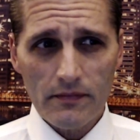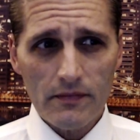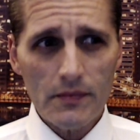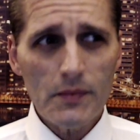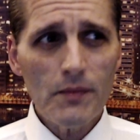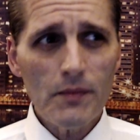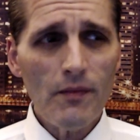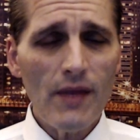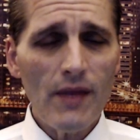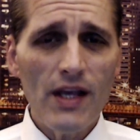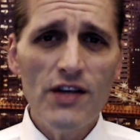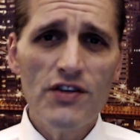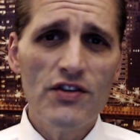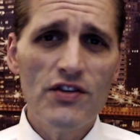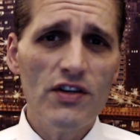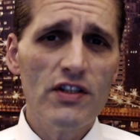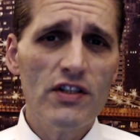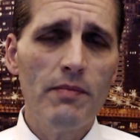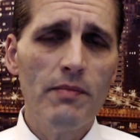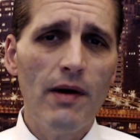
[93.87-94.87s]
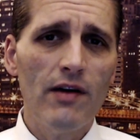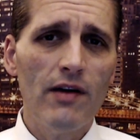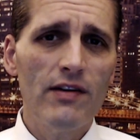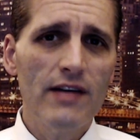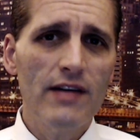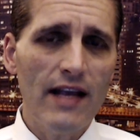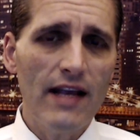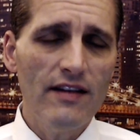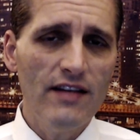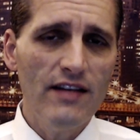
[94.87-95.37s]
is just about
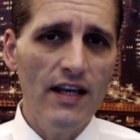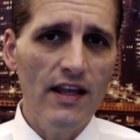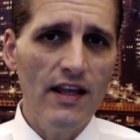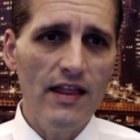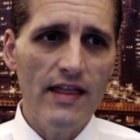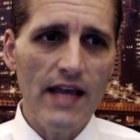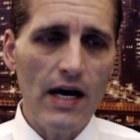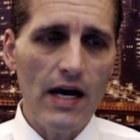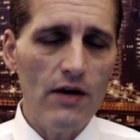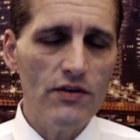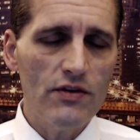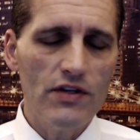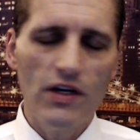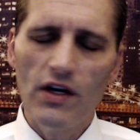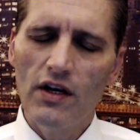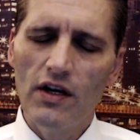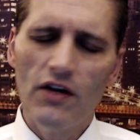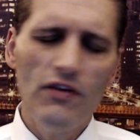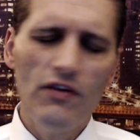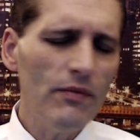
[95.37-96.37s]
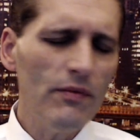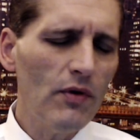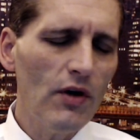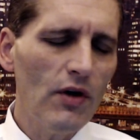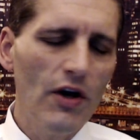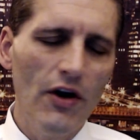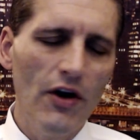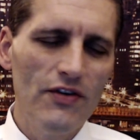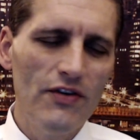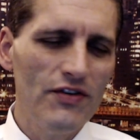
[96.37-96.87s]
19,000
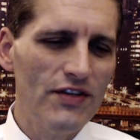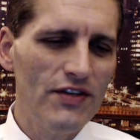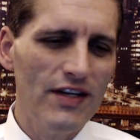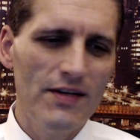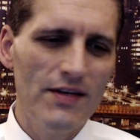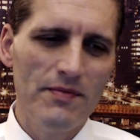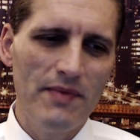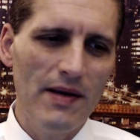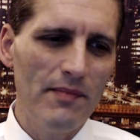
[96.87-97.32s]
cryptocurrencies people.